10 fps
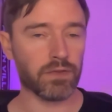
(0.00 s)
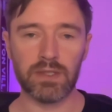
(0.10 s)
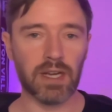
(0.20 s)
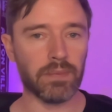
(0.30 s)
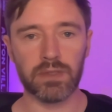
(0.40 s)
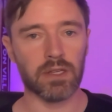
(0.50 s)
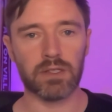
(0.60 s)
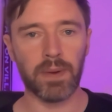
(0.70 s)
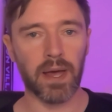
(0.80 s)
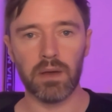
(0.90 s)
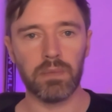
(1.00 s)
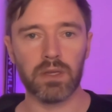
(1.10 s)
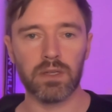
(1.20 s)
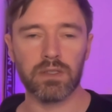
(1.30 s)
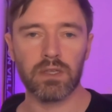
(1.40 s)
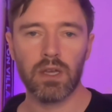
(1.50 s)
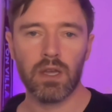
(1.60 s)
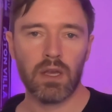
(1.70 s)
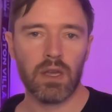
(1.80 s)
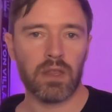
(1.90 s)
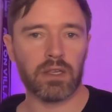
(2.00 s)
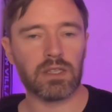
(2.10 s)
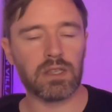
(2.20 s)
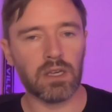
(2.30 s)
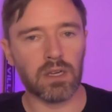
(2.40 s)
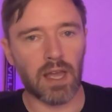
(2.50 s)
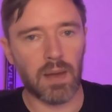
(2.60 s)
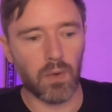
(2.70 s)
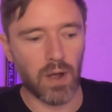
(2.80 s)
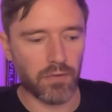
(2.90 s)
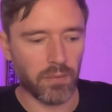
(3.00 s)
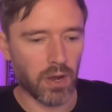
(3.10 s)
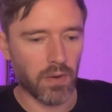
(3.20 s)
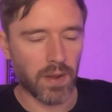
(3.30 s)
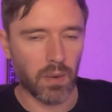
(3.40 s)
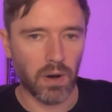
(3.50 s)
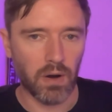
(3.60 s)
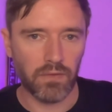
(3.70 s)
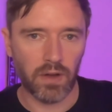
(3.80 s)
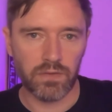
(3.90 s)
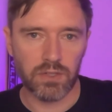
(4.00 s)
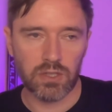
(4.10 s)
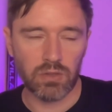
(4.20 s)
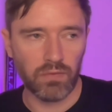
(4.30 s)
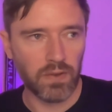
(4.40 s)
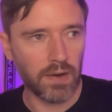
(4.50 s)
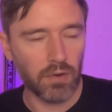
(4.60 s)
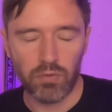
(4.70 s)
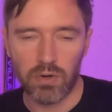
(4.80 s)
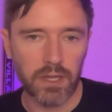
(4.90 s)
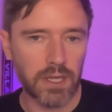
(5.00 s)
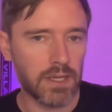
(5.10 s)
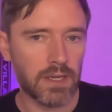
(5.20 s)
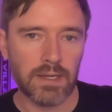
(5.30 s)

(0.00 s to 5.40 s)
adapt to this better, because that's the third game away from home now where I've just thought Villa looked really